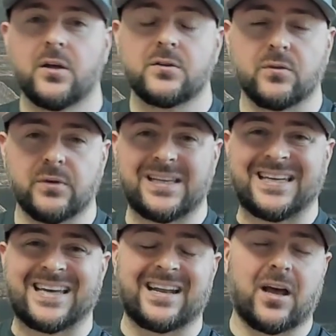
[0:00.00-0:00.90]
to really
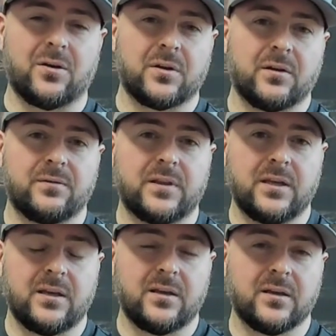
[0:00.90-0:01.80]
get out of
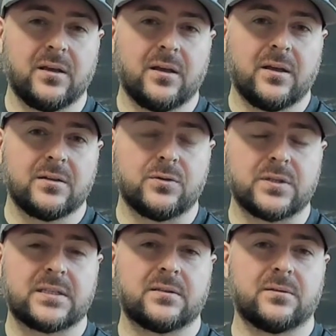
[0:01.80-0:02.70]

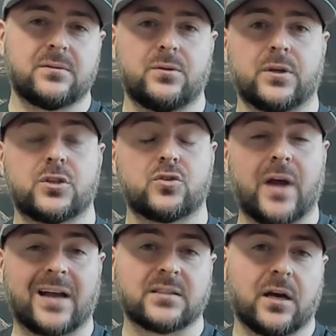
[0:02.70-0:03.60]
to extract